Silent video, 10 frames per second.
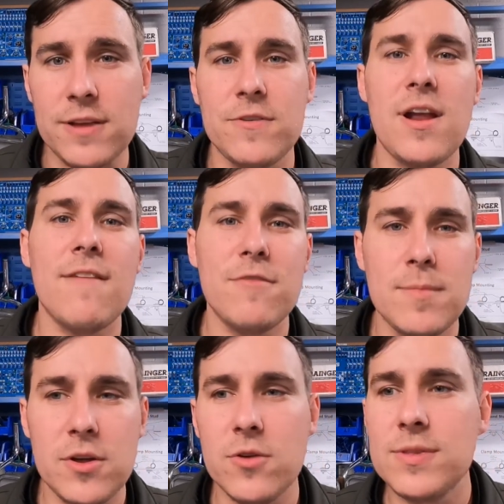If you're not
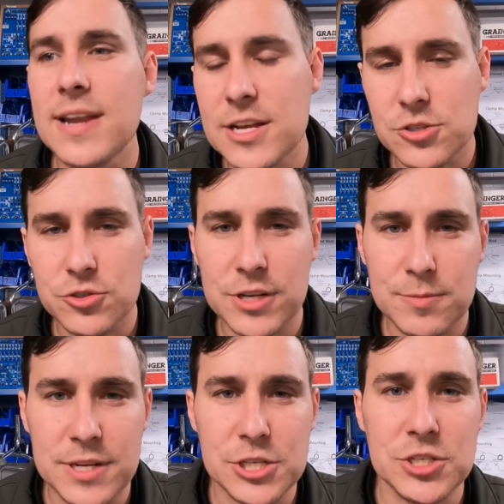familiar with the National
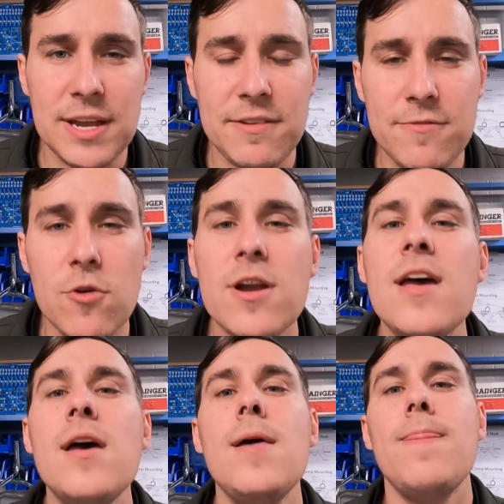Transportation Safety Board,
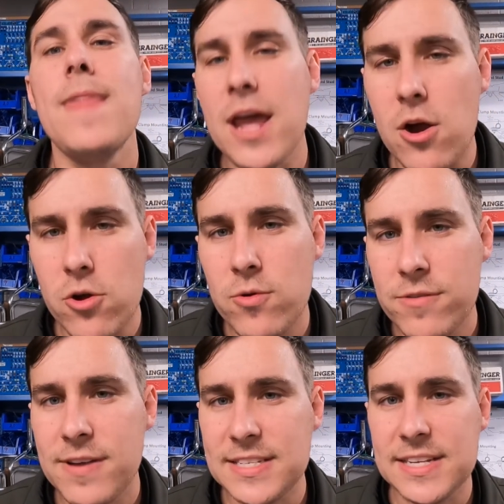they are who
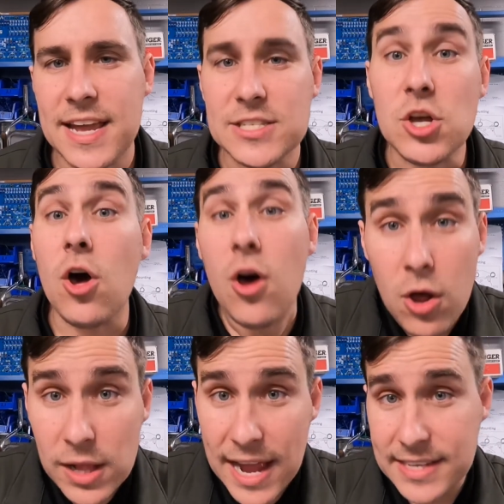investigates
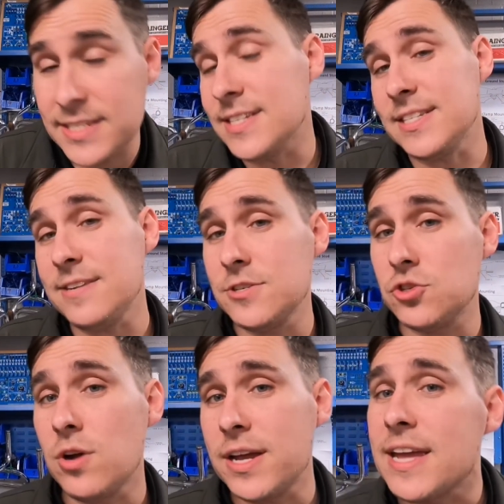all accidents, even
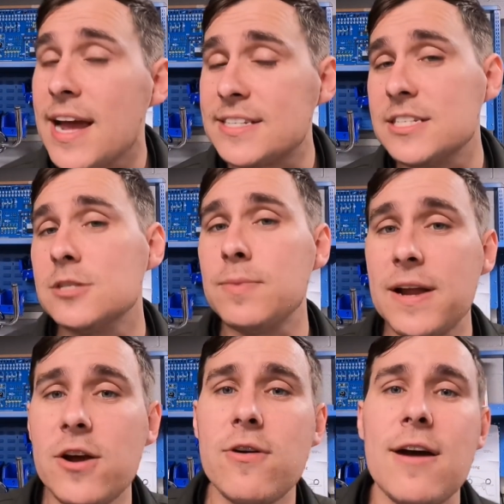trucking accidents, but
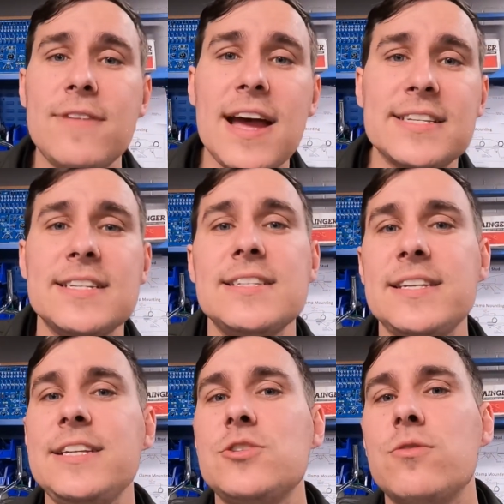aircraft accidents,
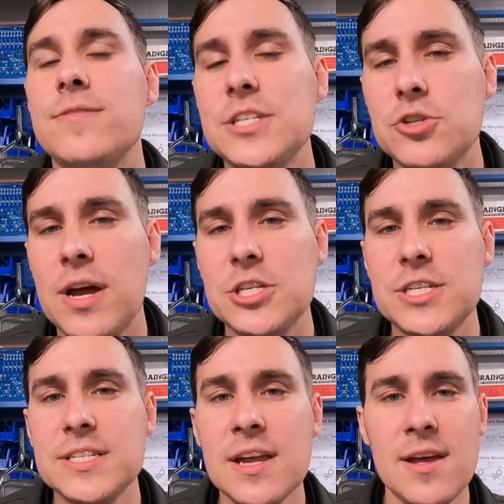any sort of these
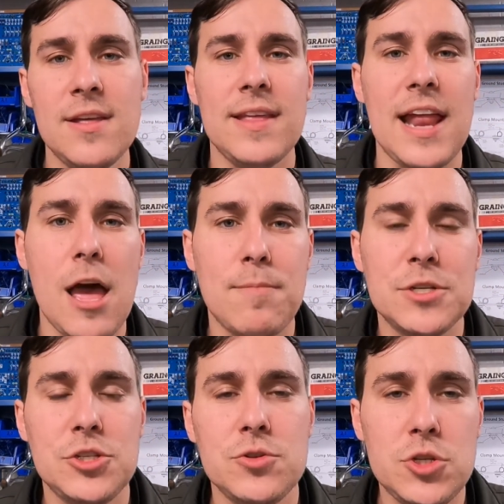tragedies that
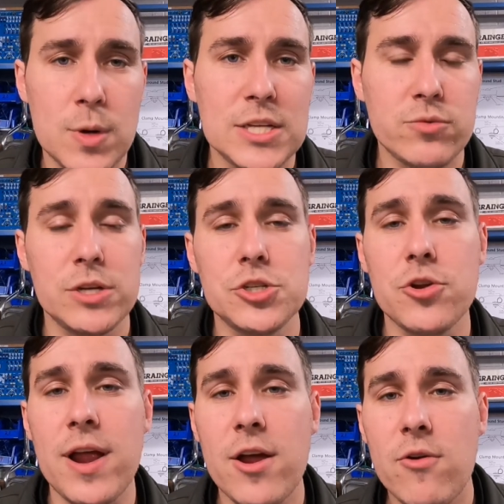happen to U.S.
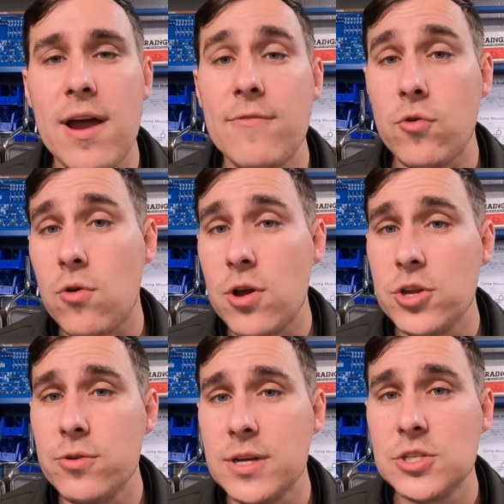registered aircraft or on
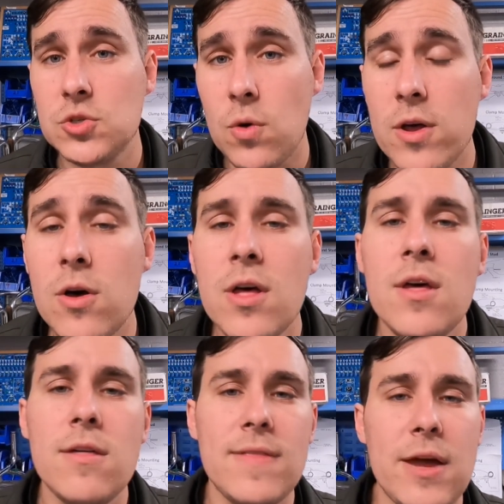U.S. soil,
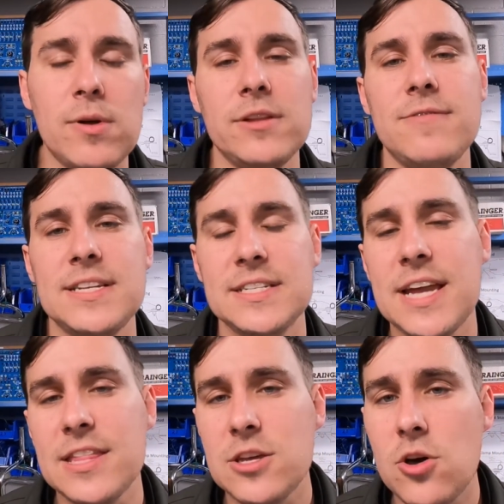they will
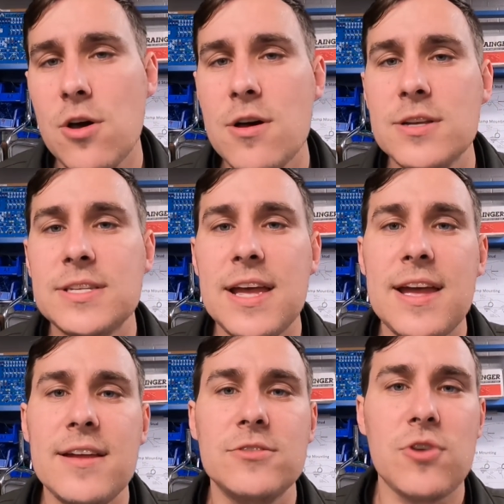investigate the cause
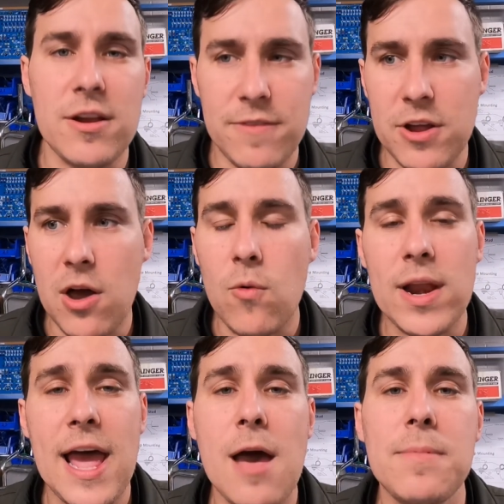and try to figure out what
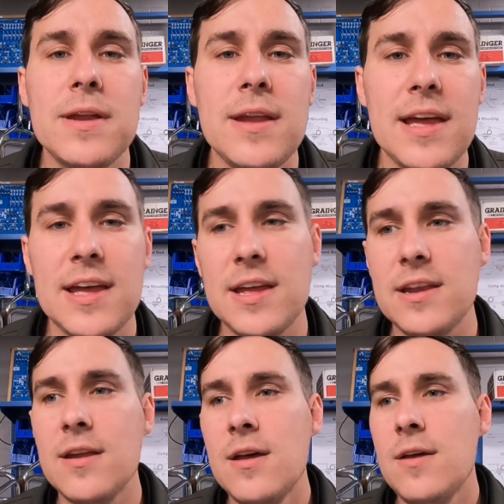happened
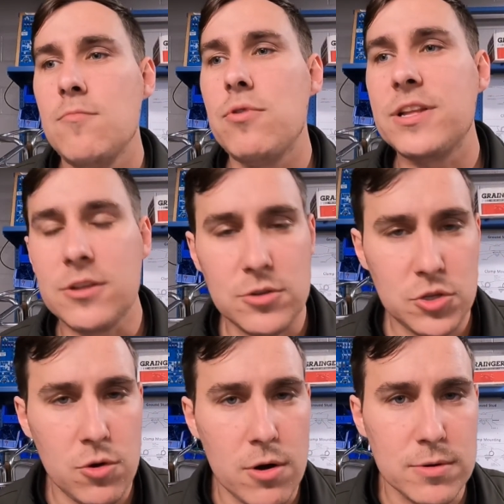and bring those
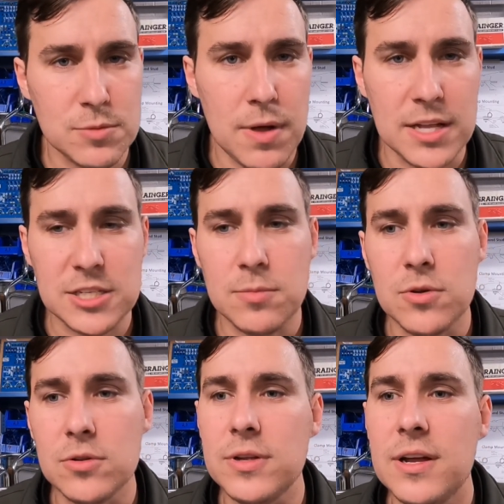who are
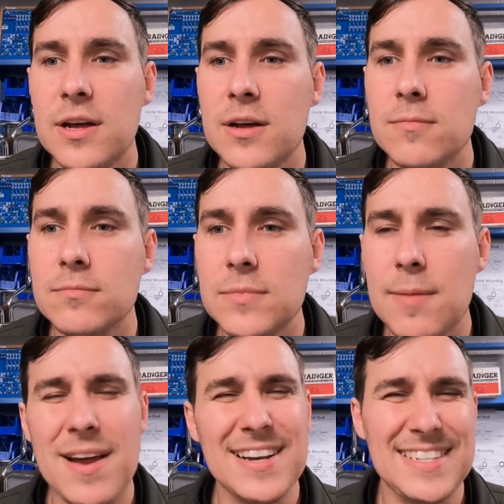responsible, I'm
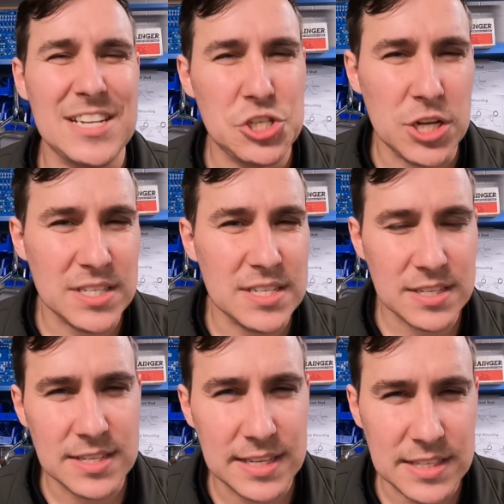not gonna say to justice
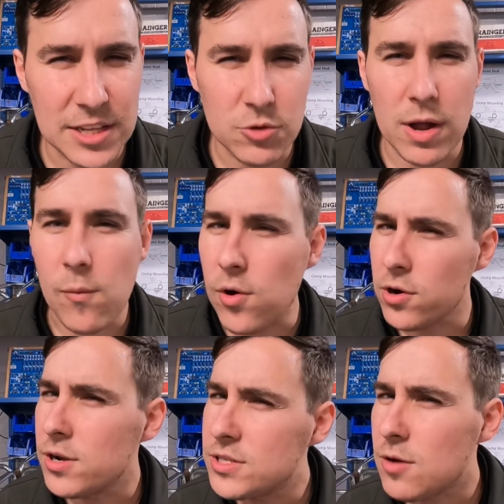because that's not the right word,
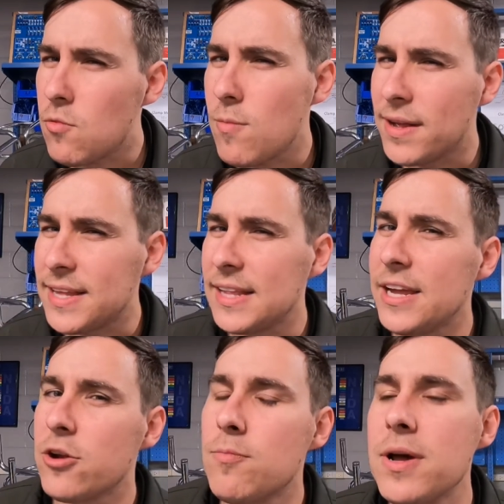and I'll talk more about that
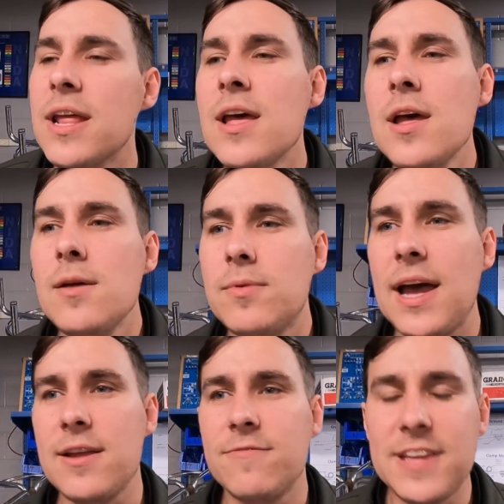later, but
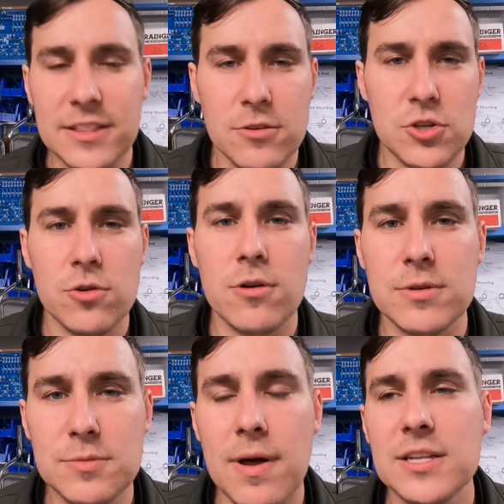kind of get those who are
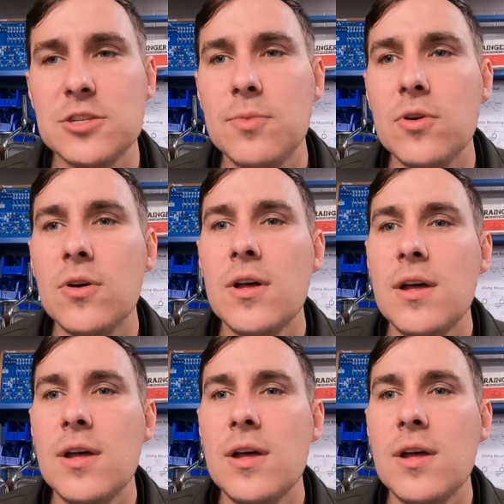responsible